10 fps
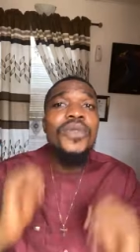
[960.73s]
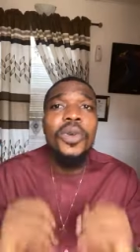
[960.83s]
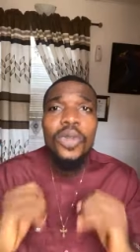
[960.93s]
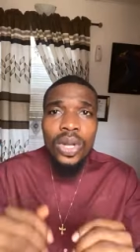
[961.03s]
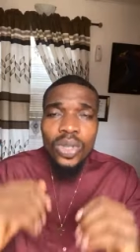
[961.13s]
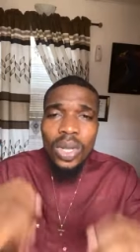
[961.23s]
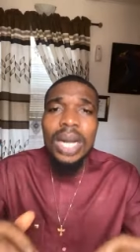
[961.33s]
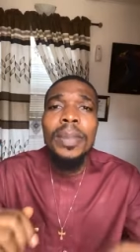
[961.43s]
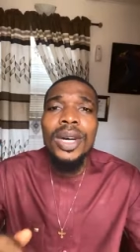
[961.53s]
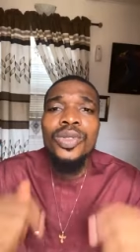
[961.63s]
If you don't
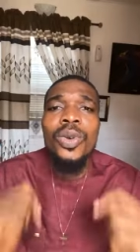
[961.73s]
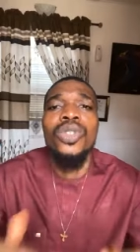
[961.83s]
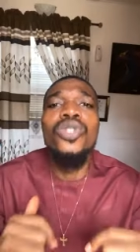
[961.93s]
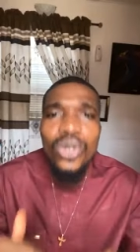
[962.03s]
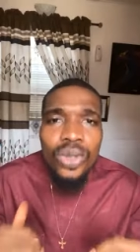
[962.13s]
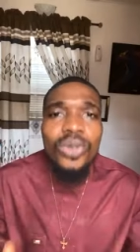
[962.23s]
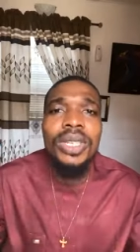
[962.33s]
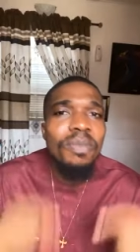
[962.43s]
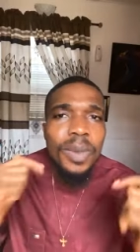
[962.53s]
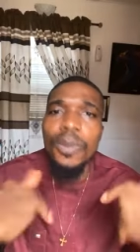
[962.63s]
talk about what you're
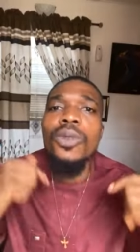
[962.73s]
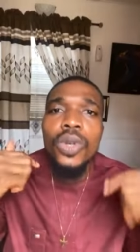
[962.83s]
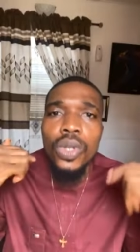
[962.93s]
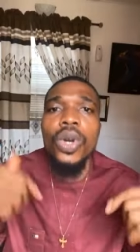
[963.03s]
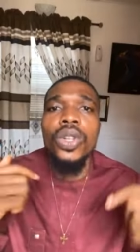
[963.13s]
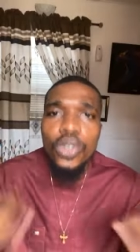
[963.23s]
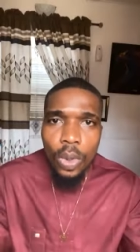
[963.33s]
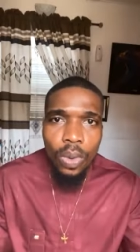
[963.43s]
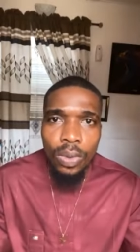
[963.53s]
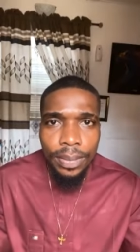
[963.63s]
doing, people will not
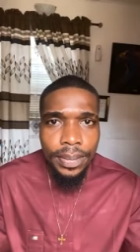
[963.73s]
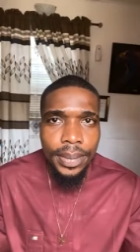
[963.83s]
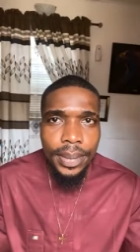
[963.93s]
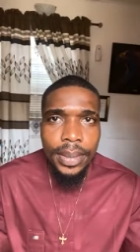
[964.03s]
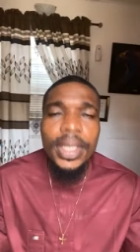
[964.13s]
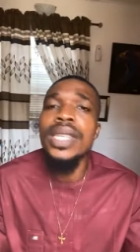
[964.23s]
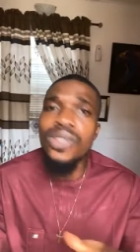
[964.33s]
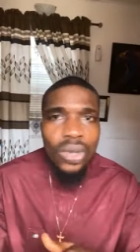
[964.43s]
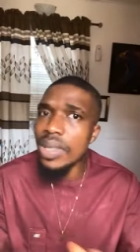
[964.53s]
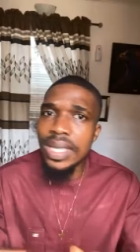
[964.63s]
know.
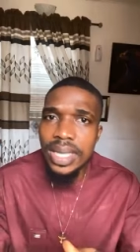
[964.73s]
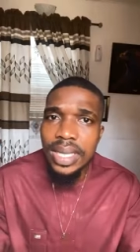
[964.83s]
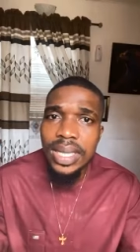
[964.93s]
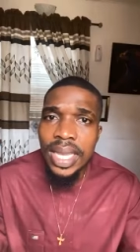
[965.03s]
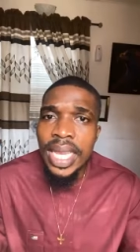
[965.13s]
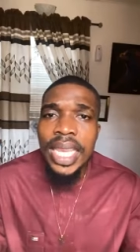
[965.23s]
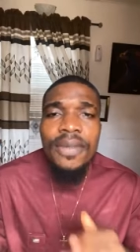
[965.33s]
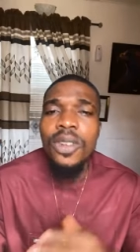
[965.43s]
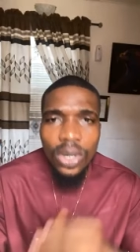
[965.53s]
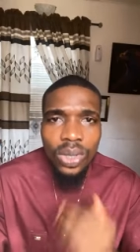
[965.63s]
It's just it.
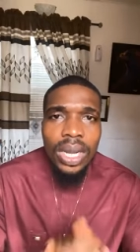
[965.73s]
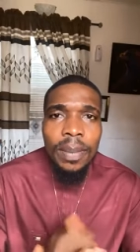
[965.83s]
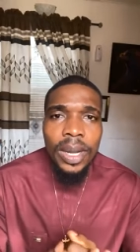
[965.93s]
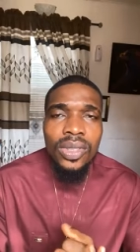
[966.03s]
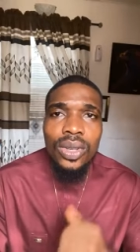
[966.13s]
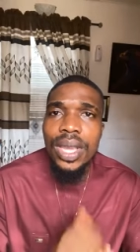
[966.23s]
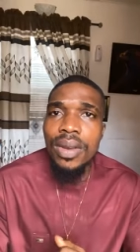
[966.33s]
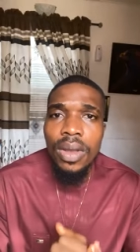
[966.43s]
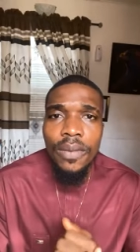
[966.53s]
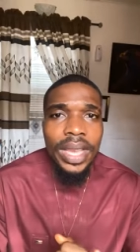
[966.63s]
If you don't talk about your
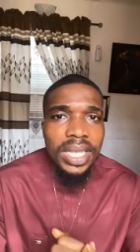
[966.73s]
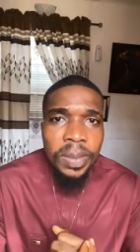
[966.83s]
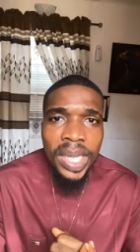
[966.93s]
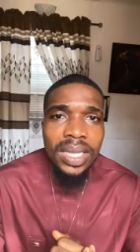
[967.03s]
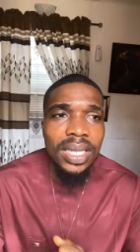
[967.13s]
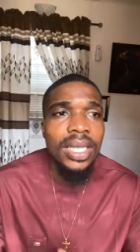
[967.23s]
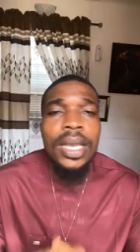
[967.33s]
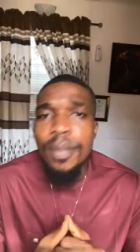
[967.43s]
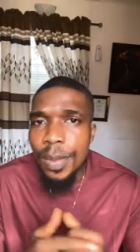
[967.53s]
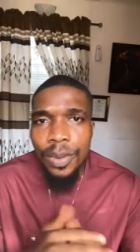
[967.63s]
area of expertise,
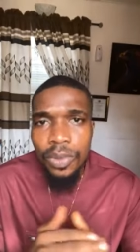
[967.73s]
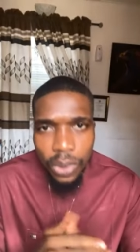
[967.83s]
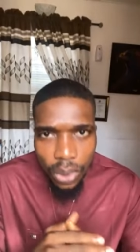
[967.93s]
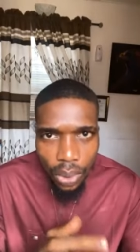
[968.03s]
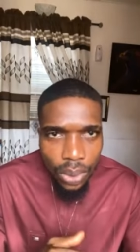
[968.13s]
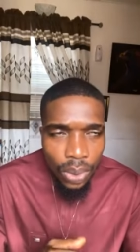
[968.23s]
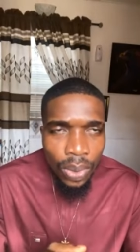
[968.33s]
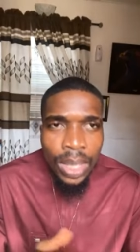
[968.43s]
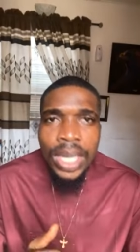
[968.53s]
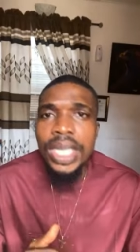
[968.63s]
people will not
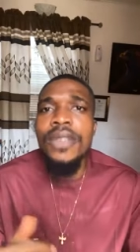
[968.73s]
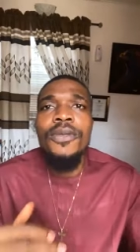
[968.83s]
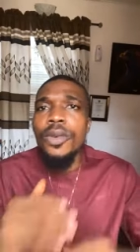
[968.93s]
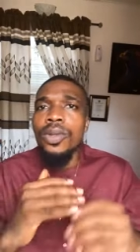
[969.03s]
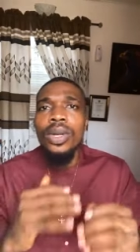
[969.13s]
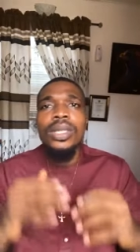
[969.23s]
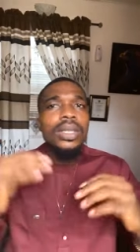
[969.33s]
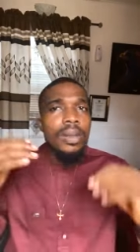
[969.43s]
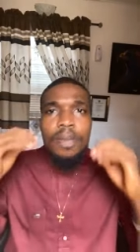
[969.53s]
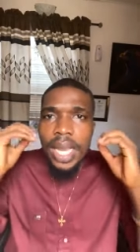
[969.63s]
know. If you
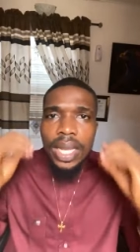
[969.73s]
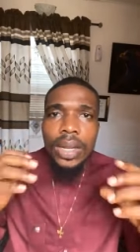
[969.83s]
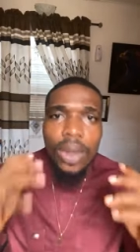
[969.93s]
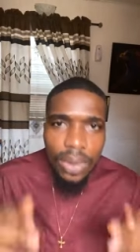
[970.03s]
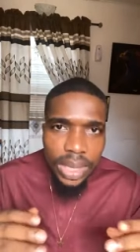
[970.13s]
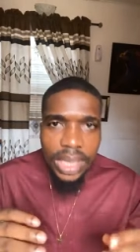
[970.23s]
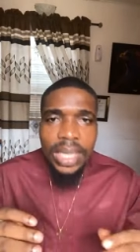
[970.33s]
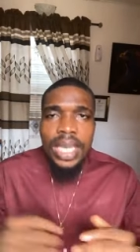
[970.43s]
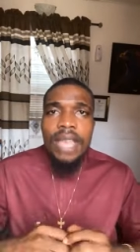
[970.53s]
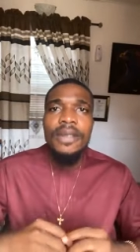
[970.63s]
don't make
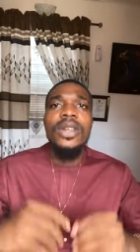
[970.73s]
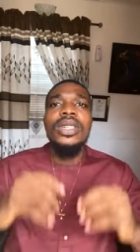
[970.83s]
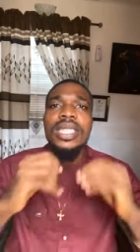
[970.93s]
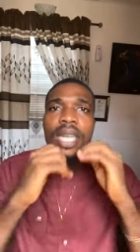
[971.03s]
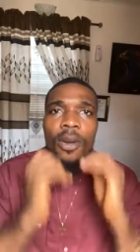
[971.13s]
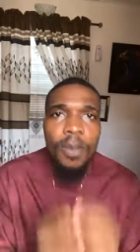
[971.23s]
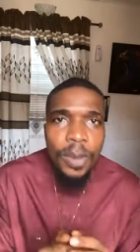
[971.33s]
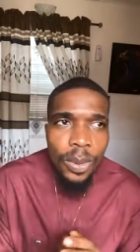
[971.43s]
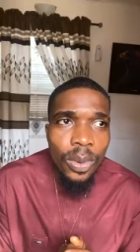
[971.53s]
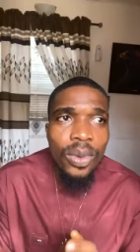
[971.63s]
noise, if you don't tell
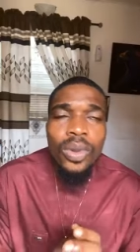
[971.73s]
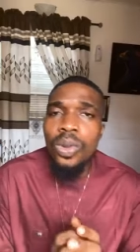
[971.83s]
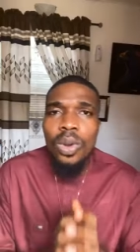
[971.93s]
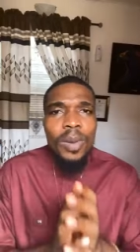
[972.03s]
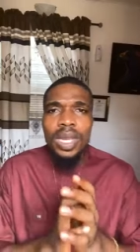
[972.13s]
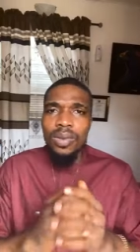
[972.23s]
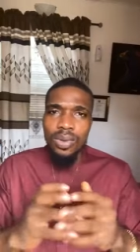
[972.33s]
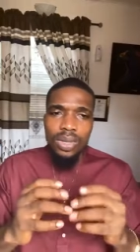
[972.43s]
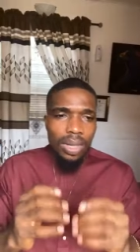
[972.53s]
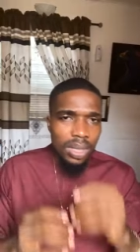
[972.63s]
people, nobody
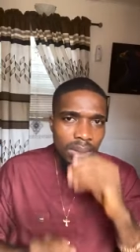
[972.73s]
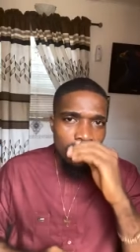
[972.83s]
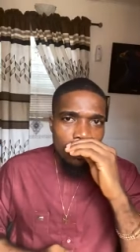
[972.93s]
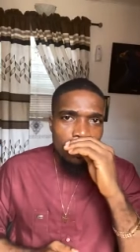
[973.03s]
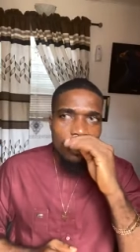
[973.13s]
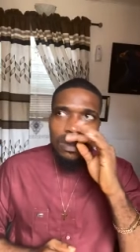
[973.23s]
will just,